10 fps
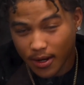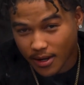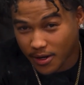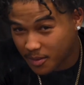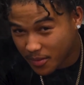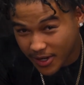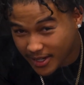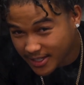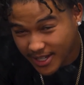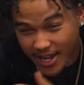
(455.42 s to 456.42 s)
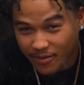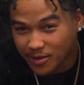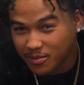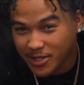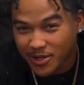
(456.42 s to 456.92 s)

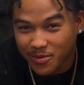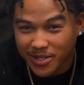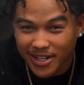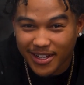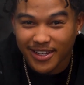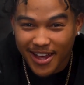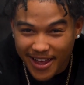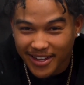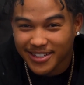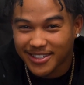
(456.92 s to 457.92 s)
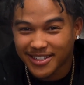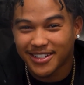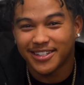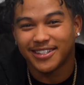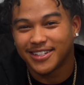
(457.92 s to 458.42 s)
HunnitBandSavage, bitch, I'm with that gang
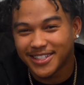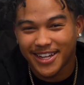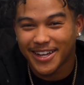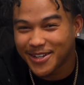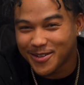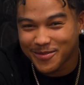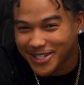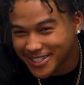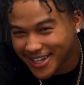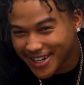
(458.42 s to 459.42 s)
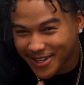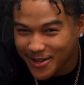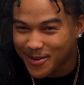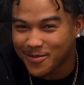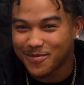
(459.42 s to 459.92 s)
shit. Yes I am,
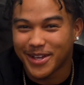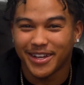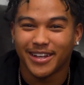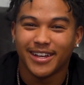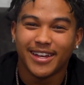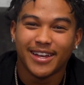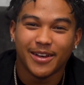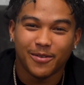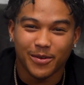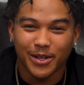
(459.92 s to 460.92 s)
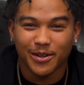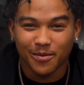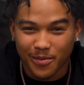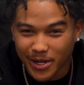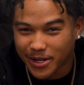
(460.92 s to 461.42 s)
man. We in the
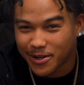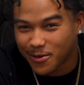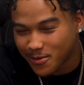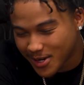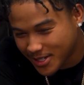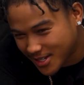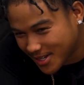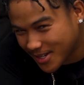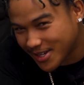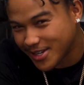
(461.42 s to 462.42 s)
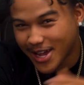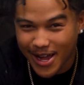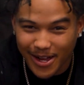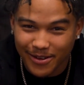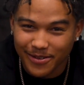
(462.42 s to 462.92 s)
building, the realest nigga
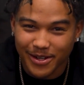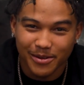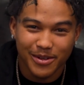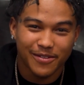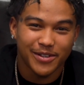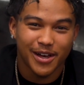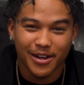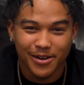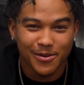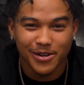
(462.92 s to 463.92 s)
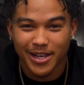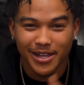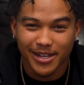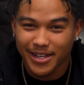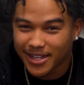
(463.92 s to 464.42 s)
alive, and I'm giving y'all the
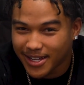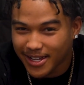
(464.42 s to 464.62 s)
OK.